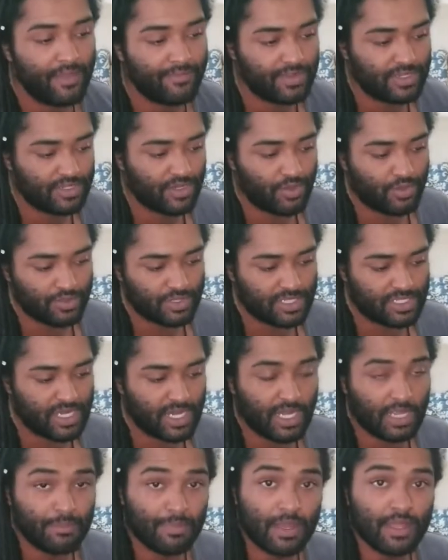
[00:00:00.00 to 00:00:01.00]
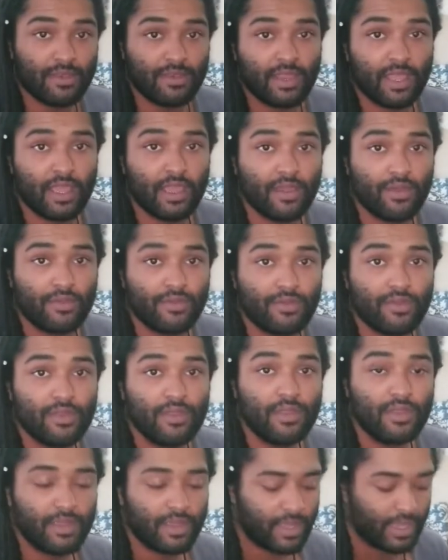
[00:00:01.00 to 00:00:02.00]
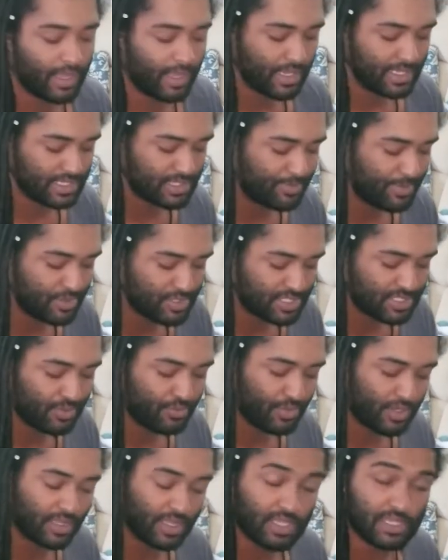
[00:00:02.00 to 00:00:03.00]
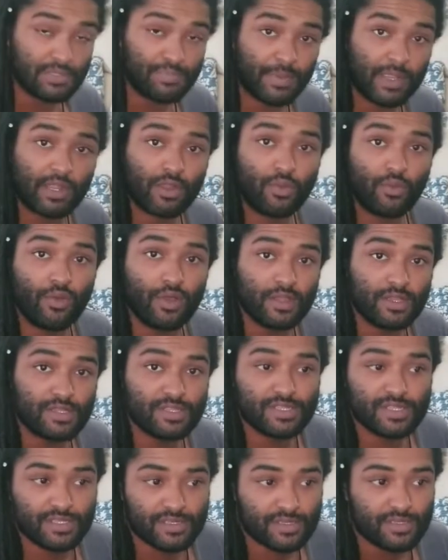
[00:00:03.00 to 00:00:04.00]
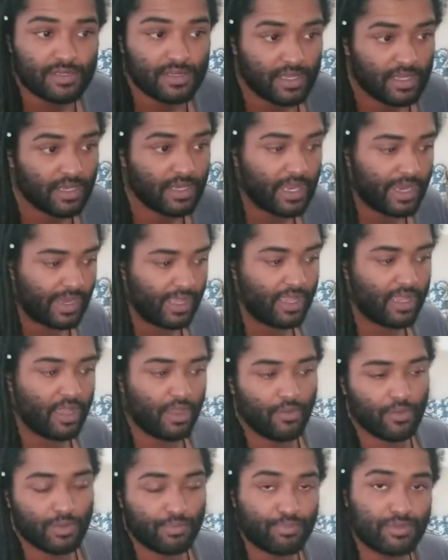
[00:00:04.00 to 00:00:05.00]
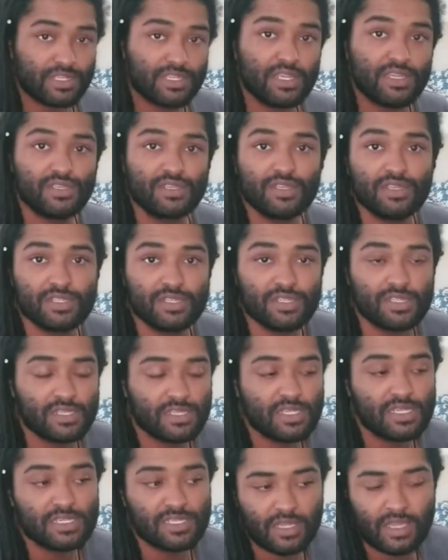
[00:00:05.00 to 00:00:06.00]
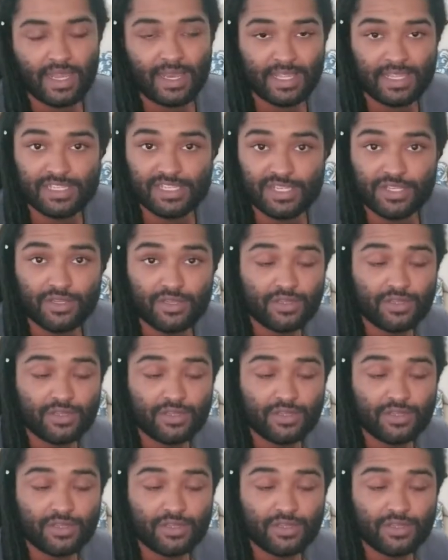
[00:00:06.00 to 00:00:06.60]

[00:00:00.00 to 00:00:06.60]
Having to hold a tiny button down, as opposed to one of these bigger ones, and letting go with precision is a lot easier.